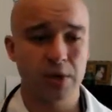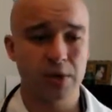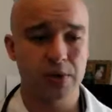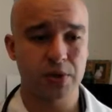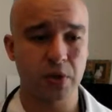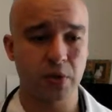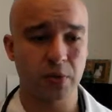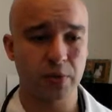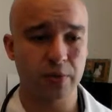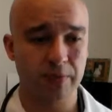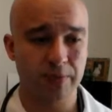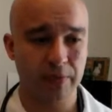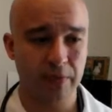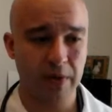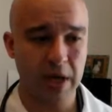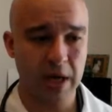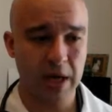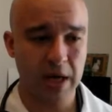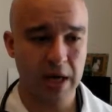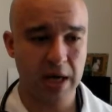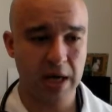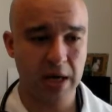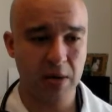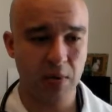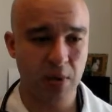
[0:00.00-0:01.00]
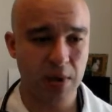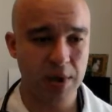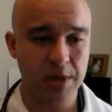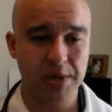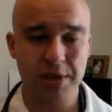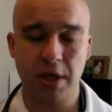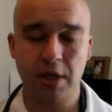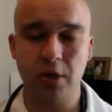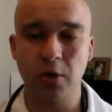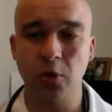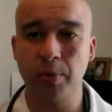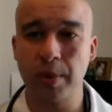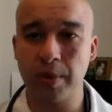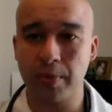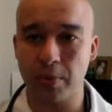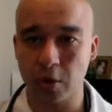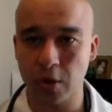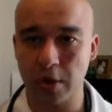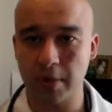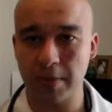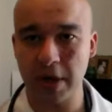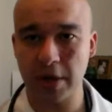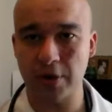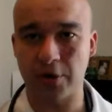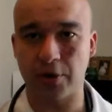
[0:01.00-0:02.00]
So, I want to talk a little bit
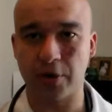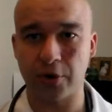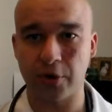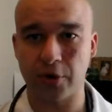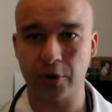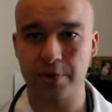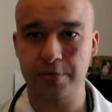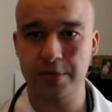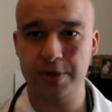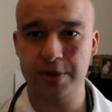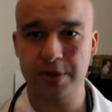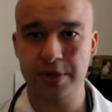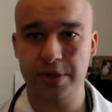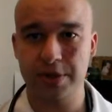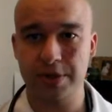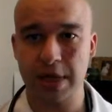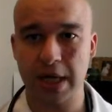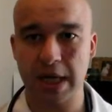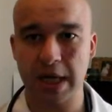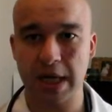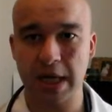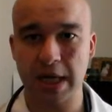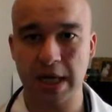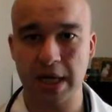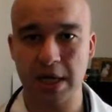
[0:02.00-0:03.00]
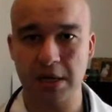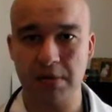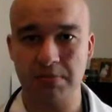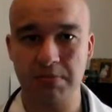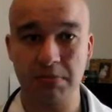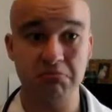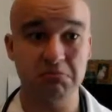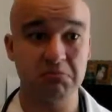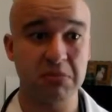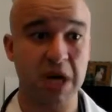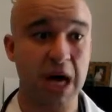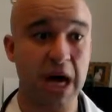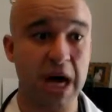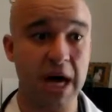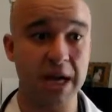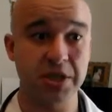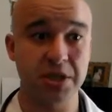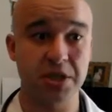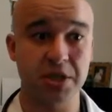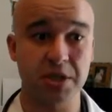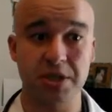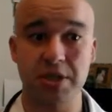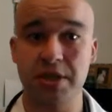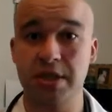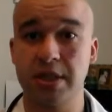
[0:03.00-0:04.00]
more about herbs. Uh, I
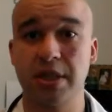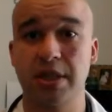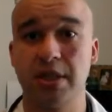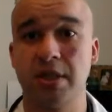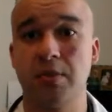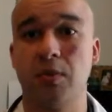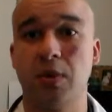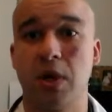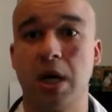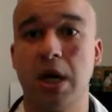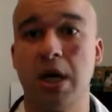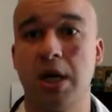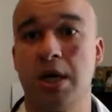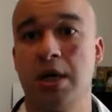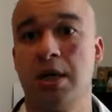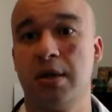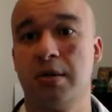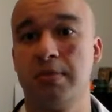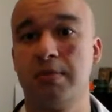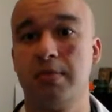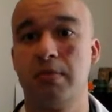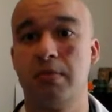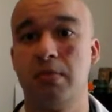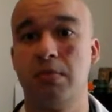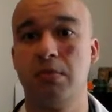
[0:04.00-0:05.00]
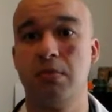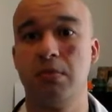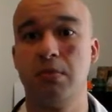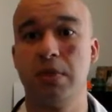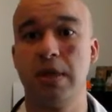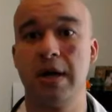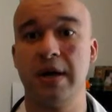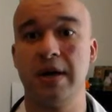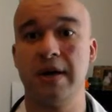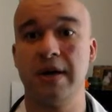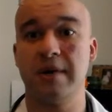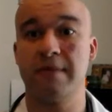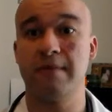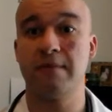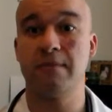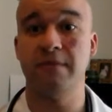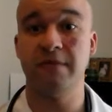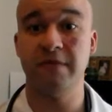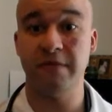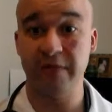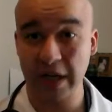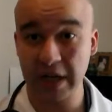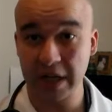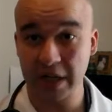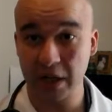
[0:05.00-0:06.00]
just did uh, a
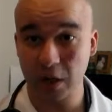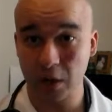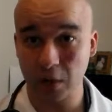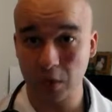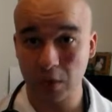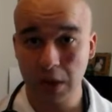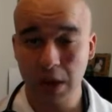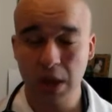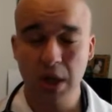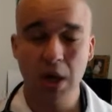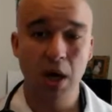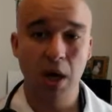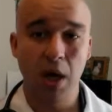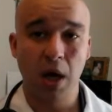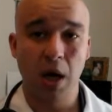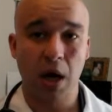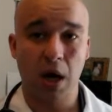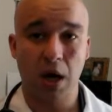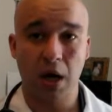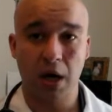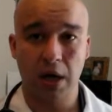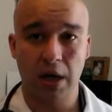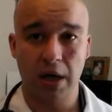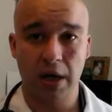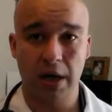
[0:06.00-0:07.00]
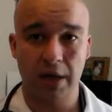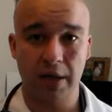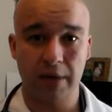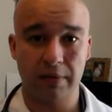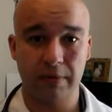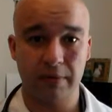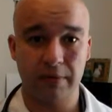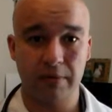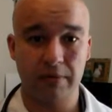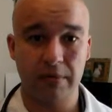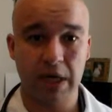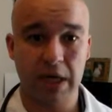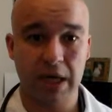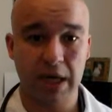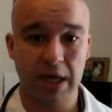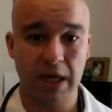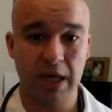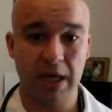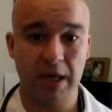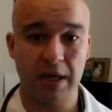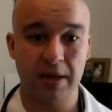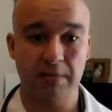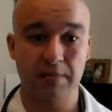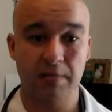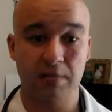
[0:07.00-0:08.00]
video on
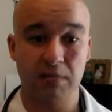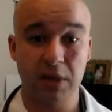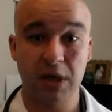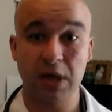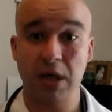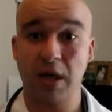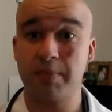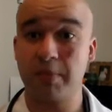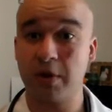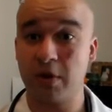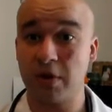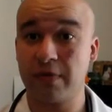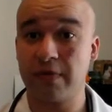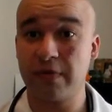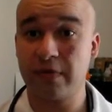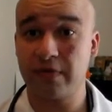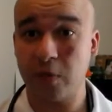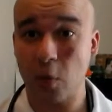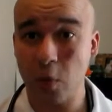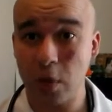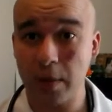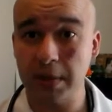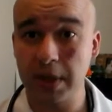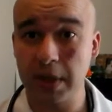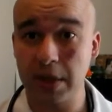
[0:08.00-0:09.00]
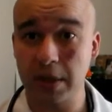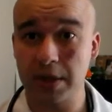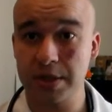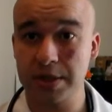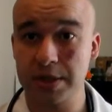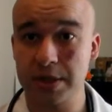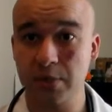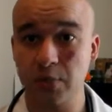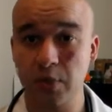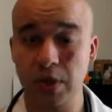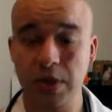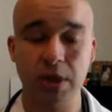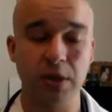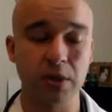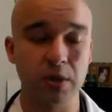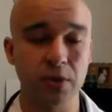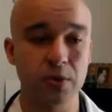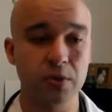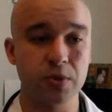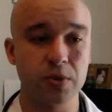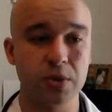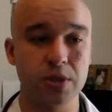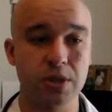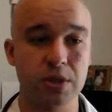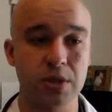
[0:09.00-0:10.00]
uh, a couple of formulas that we
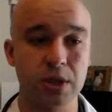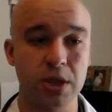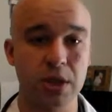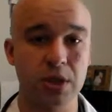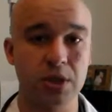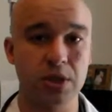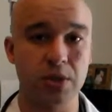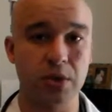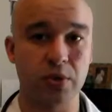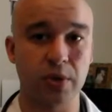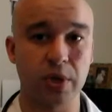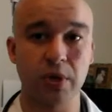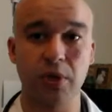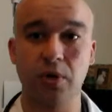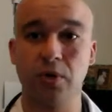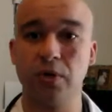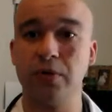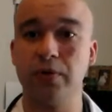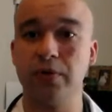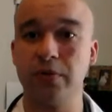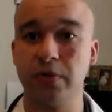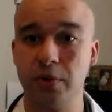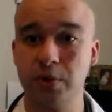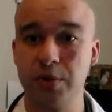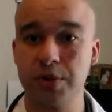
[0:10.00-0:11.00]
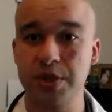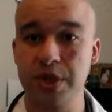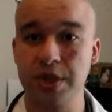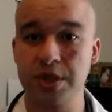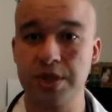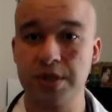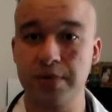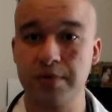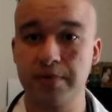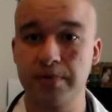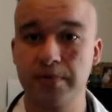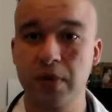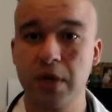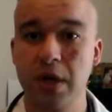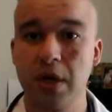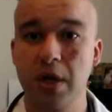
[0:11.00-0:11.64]
use during cold and flu season.